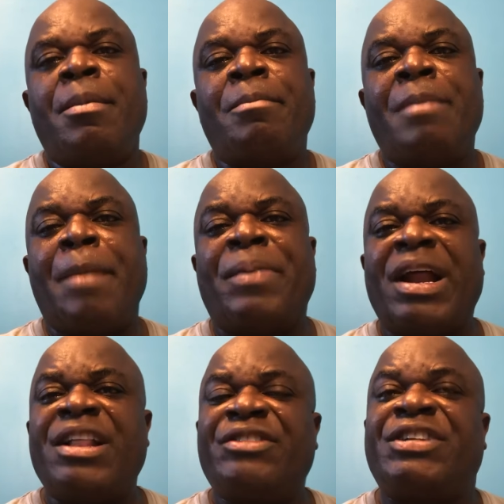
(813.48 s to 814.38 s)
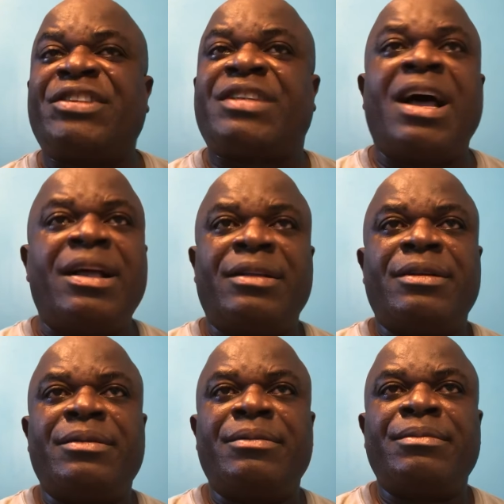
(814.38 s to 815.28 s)
My brother and sister,
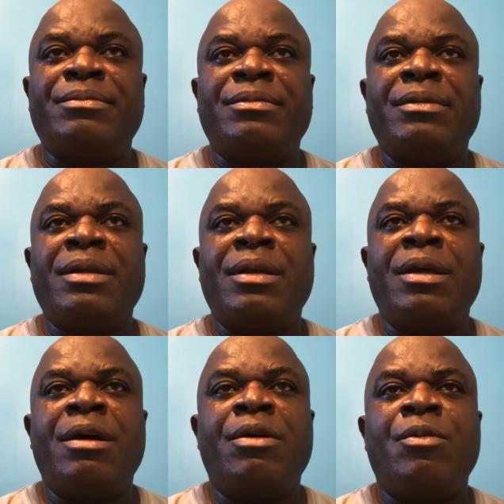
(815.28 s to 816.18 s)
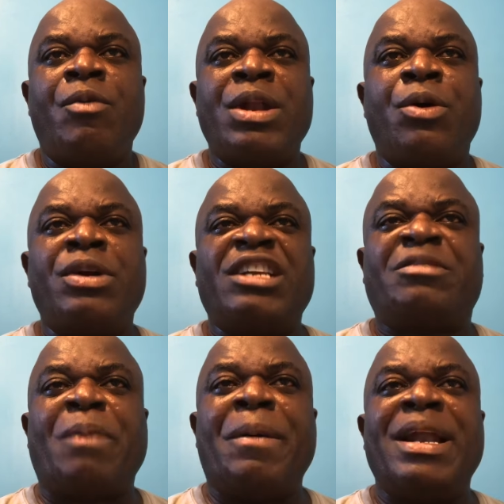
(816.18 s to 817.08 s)
when the Holy
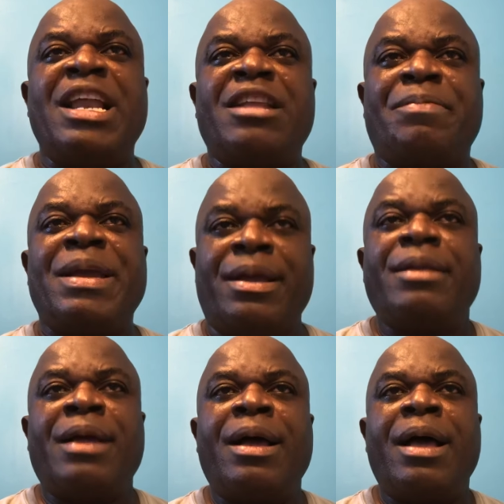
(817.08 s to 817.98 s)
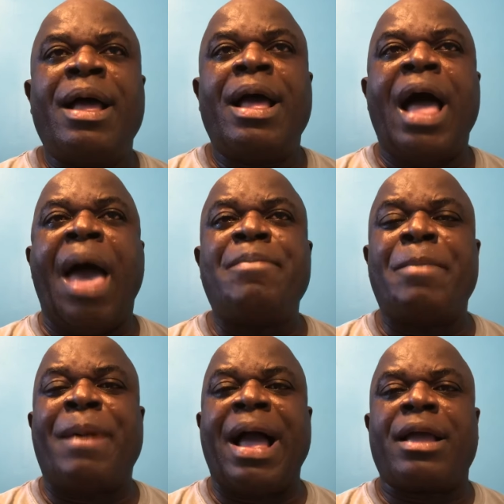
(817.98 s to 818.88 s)
Spirit lead me, I'll
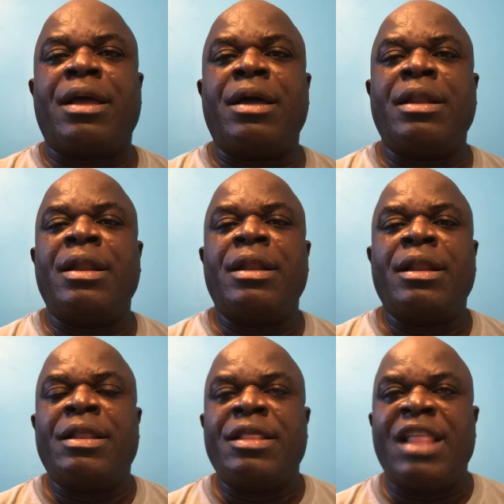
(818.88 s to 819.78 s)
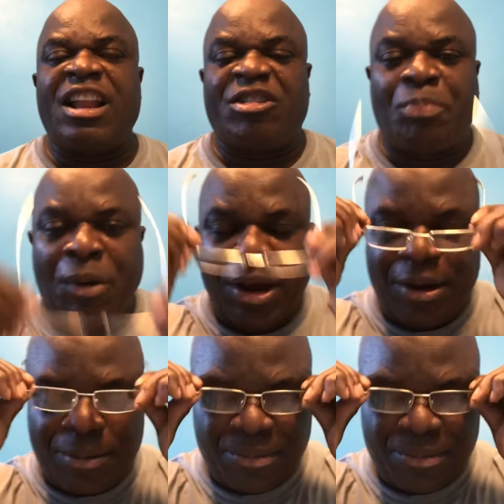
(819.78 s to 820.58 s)
be back. Let us pray.